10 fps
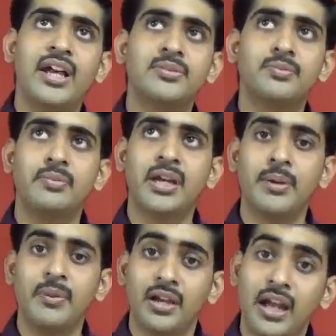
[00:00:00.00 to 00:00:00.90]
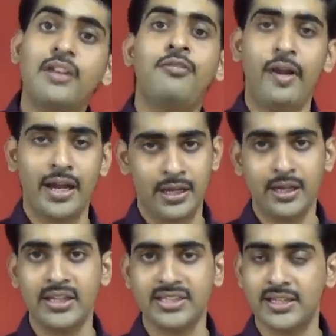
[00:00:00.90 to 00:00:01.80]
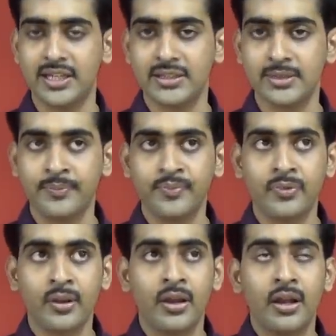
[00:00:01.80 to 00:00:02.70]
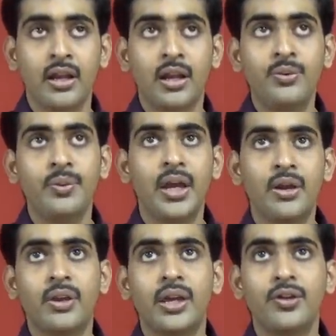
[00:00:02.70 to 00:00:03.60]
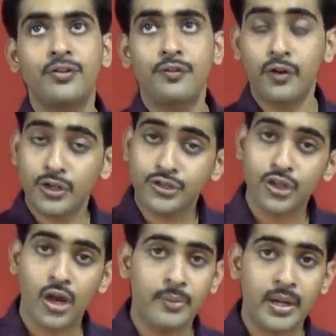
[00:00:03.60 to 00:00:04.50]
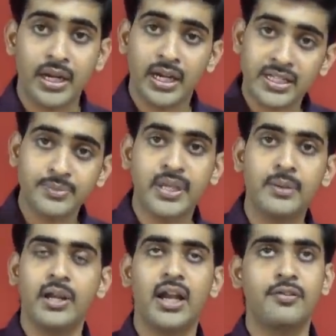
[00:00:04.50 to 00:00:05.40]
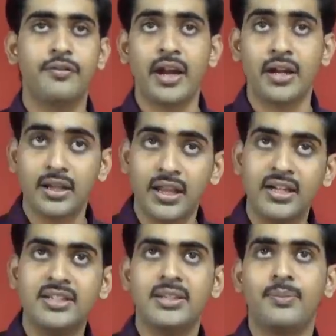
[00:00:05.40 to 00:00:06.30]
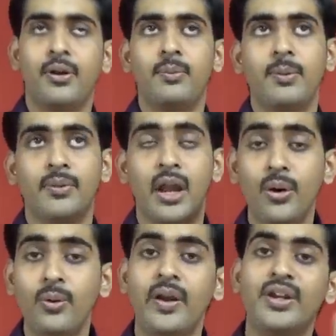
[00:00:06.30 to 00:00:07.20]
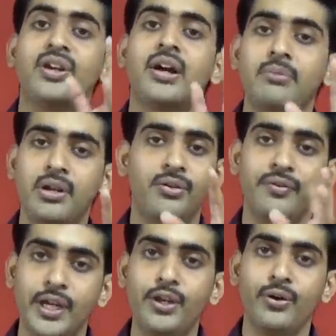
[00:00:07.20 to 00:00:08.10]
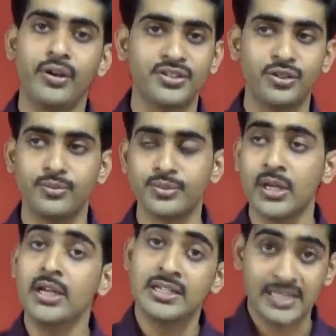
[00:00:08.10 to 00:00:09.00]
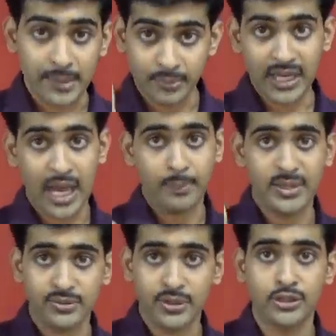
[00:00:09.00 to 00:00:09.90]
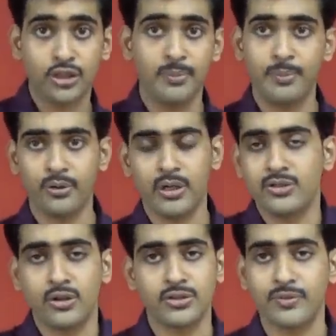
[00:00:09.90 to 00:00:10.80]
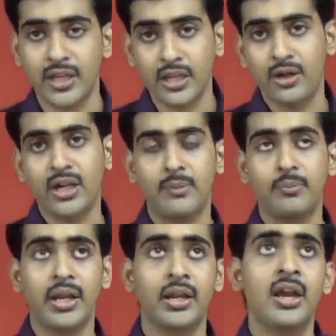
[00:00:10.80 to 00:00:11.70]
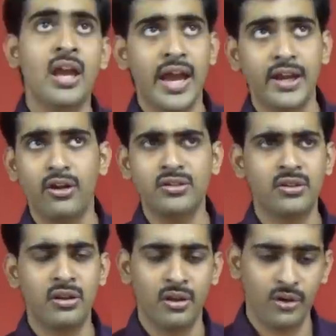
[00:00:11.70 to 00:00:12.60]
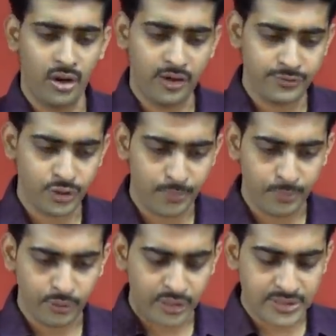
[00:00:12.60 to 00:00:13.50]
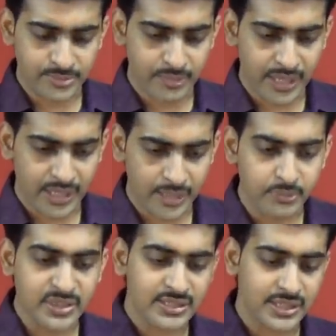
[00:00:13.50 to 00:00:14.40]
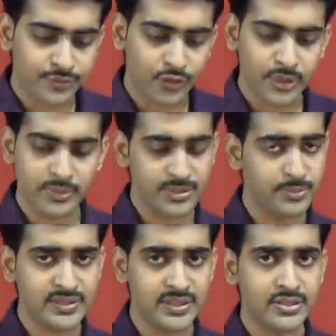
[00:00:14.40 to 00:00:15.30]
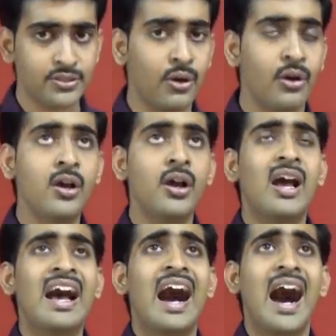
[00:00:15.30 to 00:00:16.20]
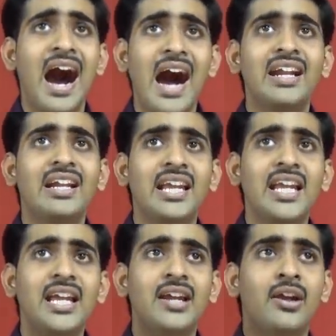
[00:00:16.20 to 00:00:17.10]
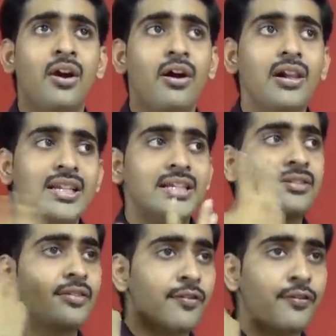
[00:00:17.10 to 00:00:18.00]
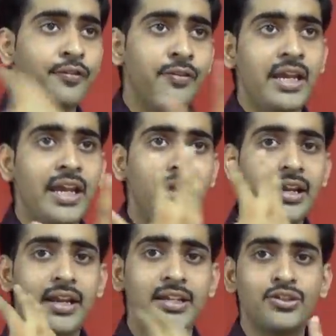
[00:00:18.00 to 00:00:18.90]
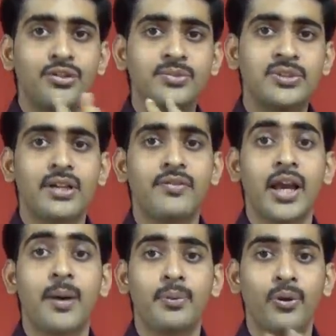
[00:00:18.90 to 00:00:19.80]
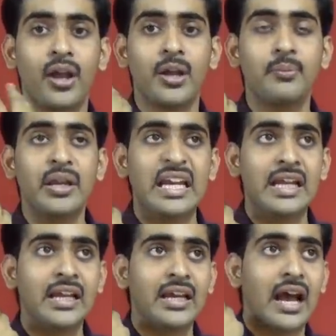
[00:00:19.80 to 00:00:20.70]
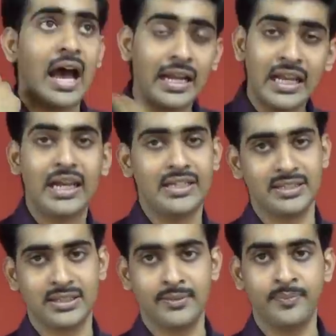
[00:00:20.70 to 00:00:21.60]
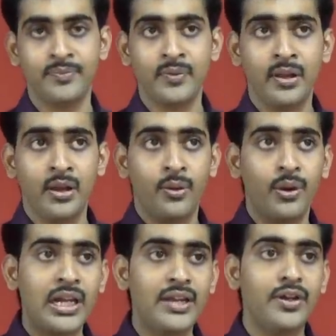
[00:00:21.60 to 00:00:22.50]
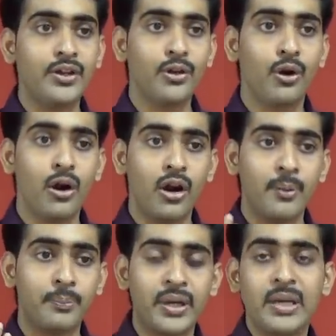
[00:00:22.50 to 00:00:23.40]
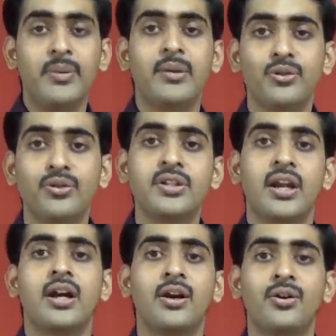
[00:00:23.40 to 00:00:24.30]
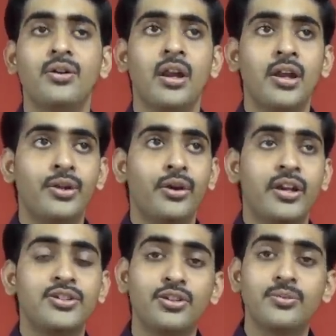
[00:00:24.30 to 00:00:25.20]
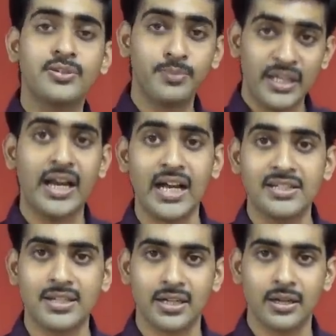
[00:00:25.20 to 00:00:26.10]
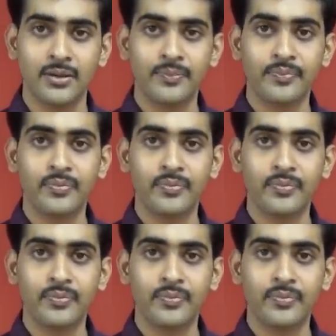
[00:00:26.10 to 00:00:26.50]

has become a luck factor these days. Now we are looking out for a job and it has become a luck factor. That is the problem. Now when you come into video resumes, same thing happens with the job portals also. We cannot complain. And also a lot of job portals make it a business. For them it's business. So hardly all these free resumes that we upload are being analyzed. Only when you go on a premium user account, your resume is being answered.